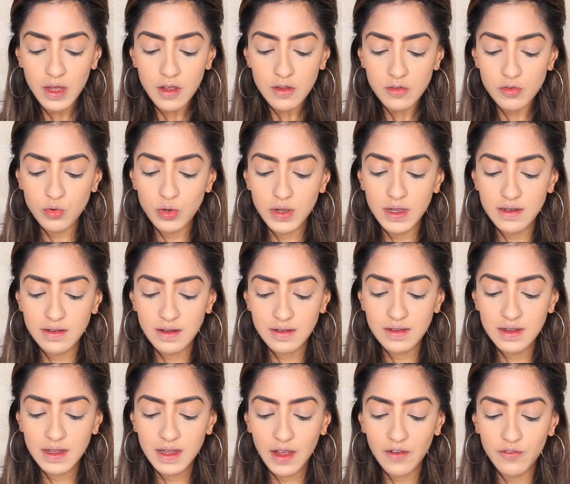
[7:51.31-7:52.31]
so it
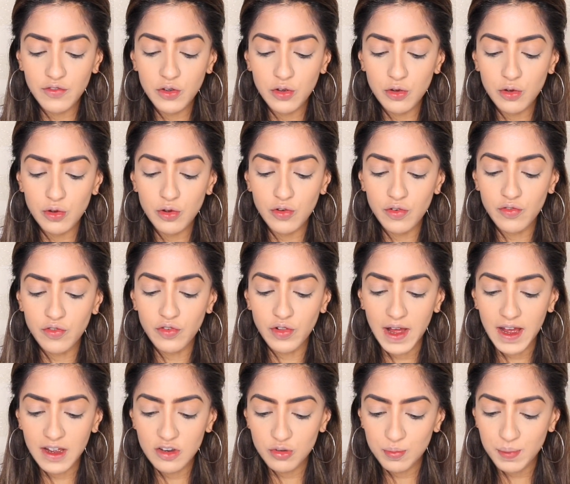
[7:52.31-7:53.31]
doesn't give you
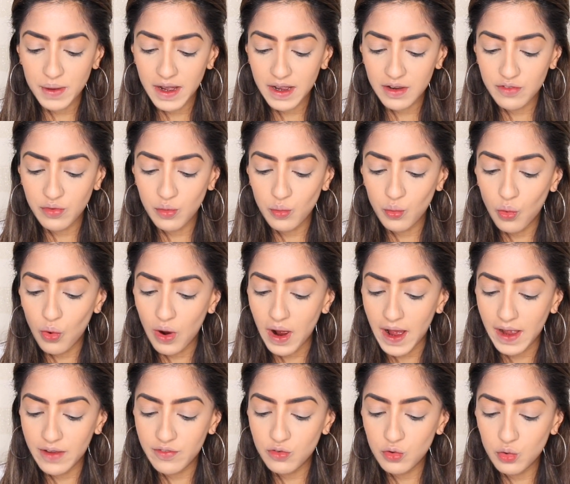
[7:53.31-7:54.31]
flashback from what
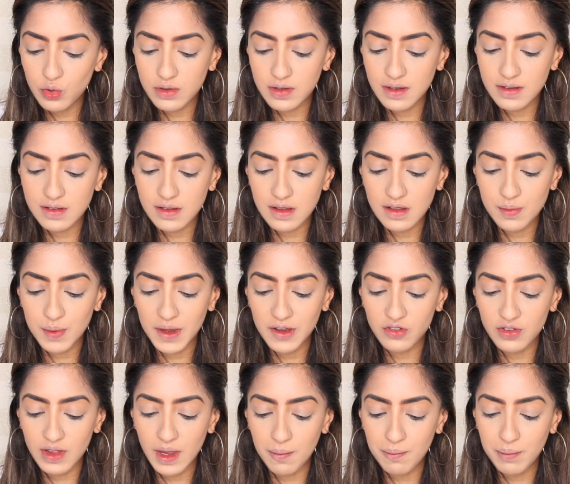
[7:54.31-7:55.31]
I've noticed,
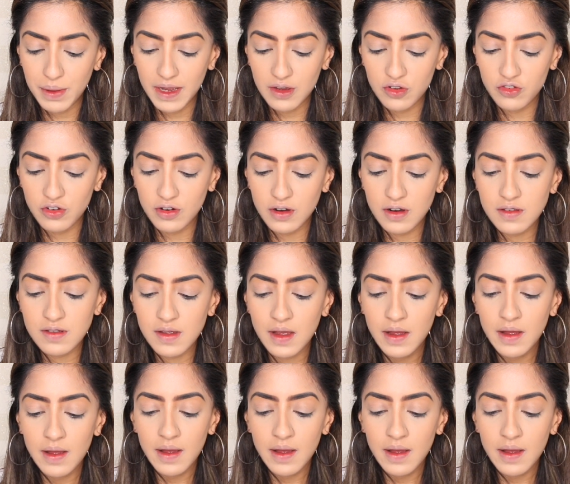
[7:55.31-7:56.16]
especially in pictures.